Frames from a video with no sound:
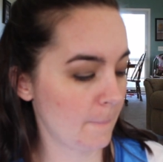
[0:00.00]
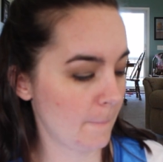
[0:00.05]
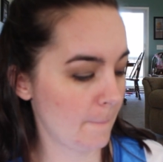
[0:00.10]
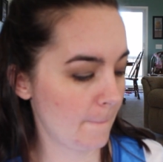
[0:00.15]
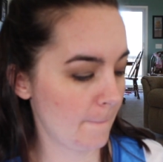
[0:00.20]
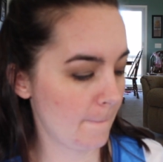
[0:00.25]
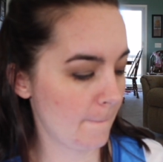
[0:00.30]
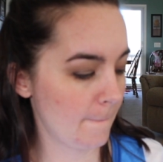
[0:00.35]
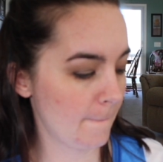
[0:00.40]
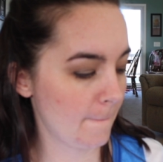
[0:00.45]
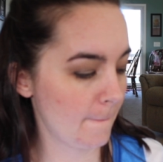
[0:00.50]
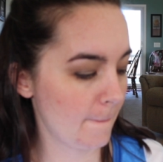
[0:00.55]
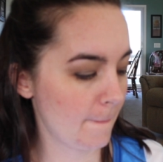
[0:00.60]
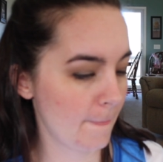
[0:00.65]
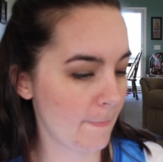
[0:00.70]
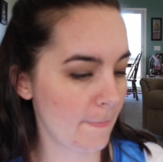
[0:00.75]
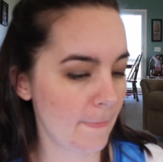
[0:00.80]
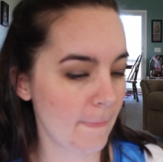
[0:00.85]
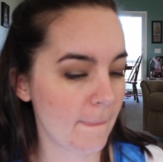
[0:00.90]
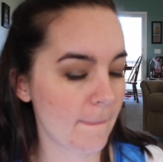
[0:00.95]

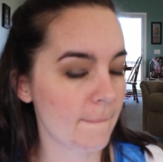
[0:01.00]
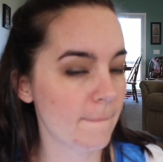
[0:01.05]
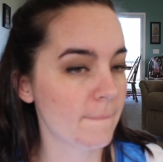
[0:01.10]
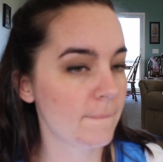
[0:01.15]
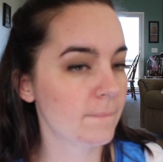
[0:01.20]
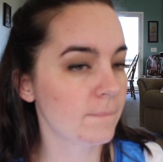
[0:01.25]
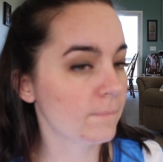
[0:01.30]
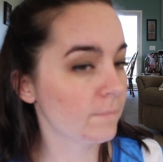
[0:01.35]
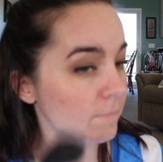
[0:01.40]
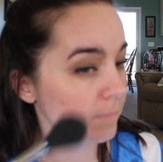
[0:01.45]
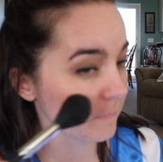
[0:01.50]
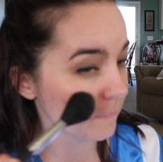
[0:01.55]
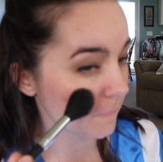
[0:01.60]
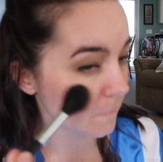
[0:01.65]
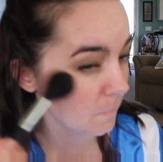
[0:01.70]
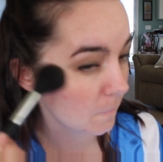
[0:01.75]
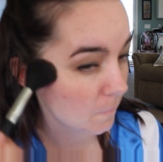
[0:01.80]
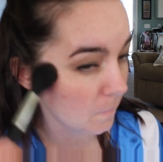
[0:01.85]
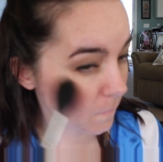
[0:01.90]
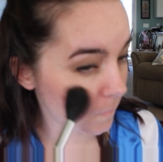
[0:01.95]

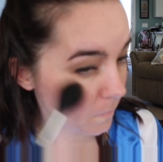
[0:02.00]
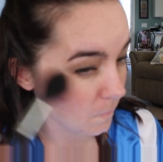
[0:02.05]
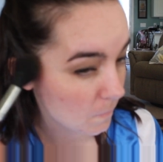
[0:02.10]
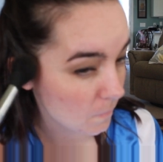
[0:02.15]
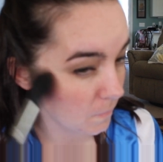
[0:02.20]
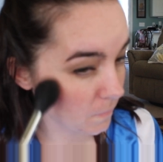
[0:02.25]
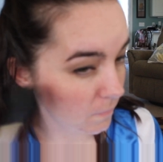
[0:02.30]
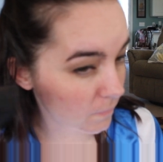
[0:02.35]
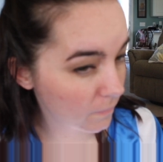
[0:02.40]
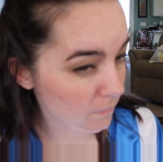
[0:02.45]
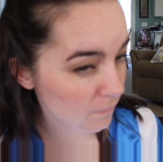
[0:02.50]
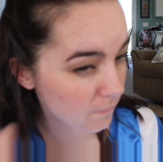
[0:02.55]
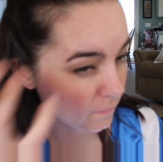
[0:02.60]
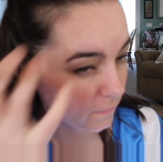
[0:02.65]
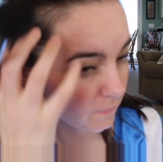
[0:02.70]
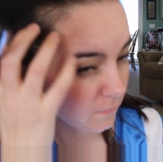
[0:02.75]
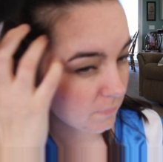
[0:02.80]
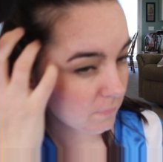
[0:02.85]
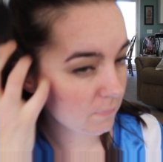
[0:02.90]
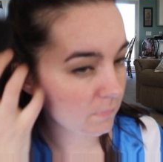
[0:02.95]

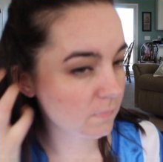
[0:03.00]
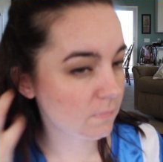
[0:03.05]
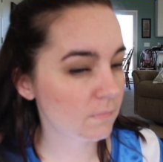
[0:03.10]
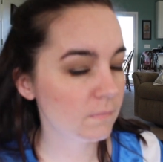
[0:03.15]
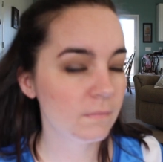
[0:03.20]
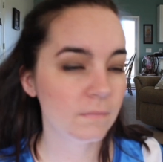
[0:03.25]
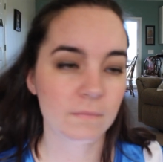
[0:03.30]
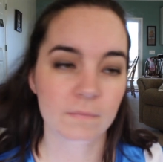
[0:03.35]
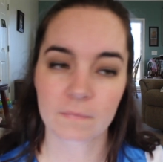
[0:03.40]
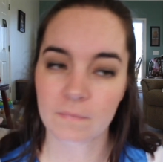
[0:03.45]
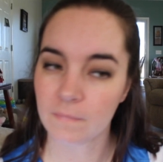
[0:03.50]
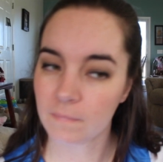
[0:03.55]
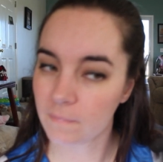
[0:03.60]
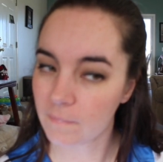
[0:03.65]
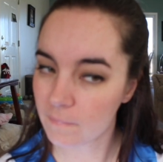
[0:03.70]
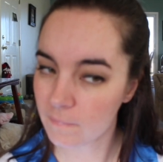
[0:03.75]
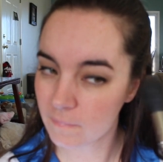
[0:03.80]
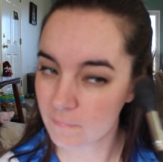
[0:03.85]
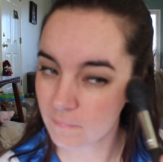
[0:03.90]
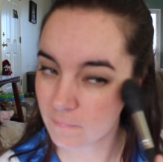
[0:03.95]

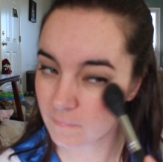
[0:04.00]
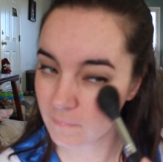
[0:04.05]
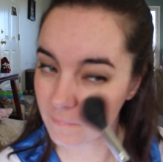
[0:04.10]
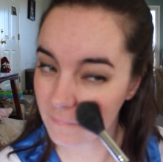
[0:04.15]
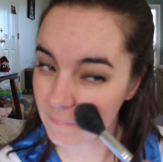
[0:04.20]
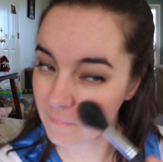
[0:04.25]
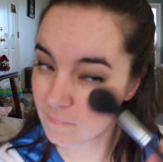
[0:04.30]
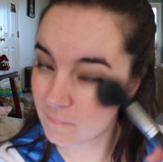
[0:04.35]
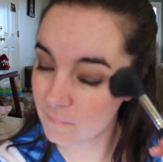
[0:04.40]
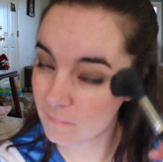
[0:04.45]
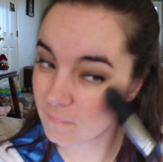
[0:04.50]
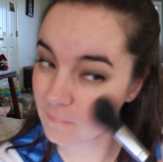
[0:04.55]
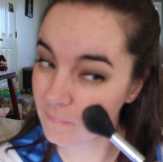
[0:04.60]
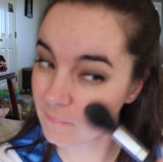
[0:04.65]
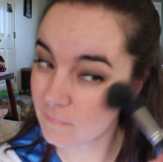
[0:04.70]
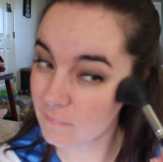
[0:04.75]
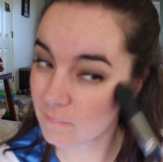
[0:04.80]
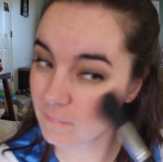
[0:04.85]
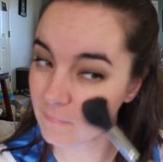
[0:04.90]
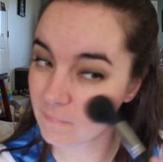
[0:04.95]

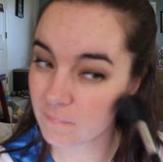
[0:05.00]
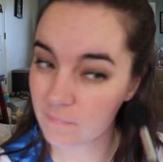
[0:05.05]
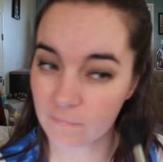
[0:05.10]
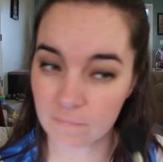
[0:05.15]
[no speech]